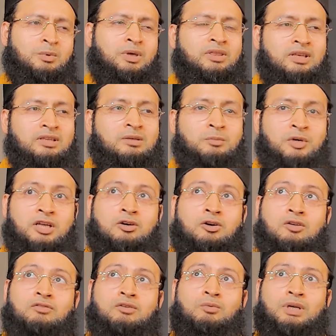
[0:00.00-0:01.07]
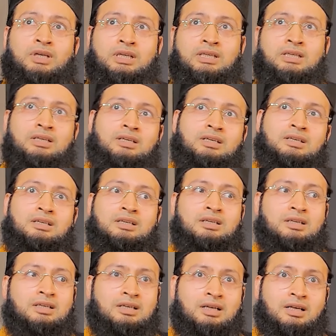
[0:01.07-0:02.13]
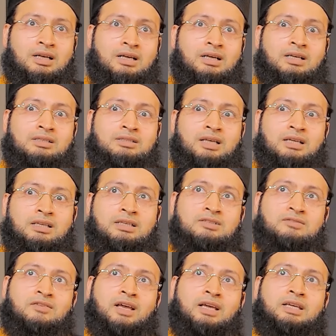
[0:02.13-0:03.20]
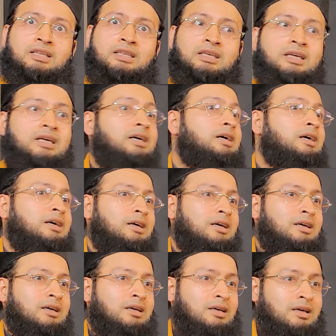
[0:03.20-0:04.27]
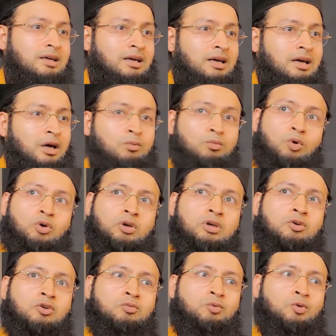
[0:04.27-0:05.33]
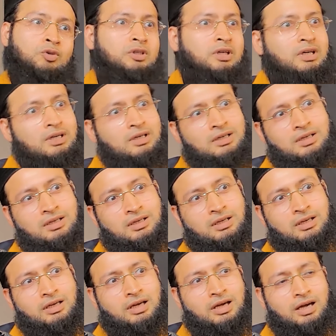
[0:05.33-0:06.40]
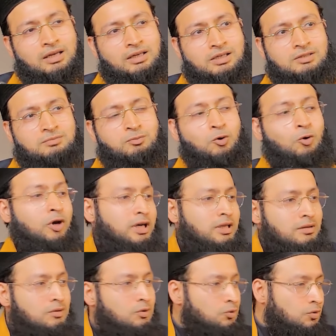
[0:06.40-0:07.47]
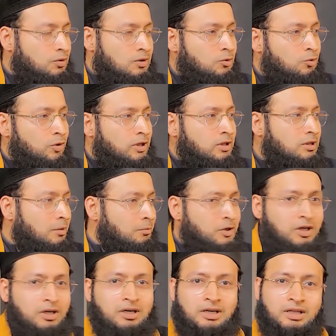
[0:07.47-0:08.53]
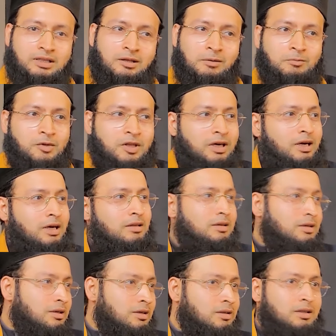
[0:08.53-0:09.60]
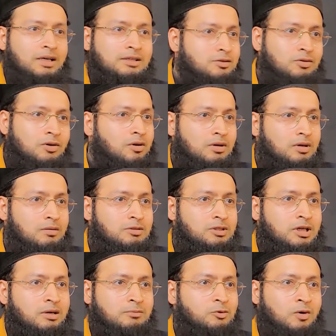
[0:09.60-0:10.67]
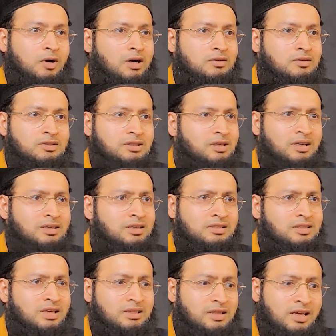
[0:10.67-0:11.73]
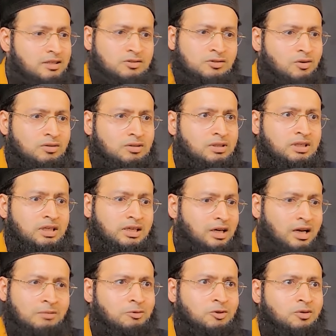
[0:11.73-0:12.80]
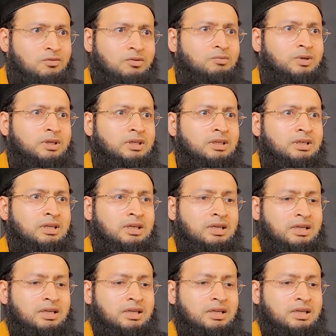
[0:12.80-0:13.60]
We think the miracle of a wali is that he's flying in the air and walking on water and he's blowing, doing dham here and dham there. And that's not, Shaykh Abdul Qadir Jilani is saying, that's not the karamat of a wali.